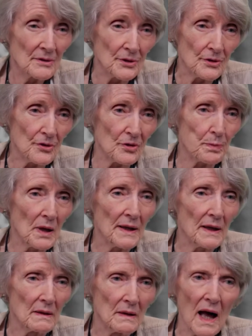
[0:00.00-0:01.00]
to display
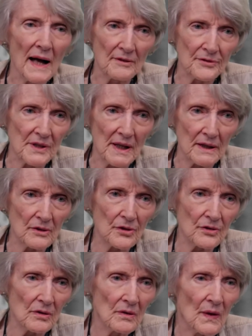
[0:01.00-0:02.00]
a lot of
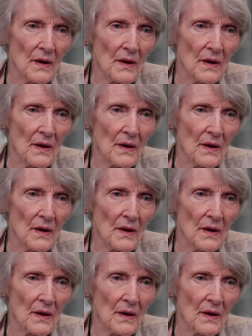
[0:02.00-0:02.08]
text.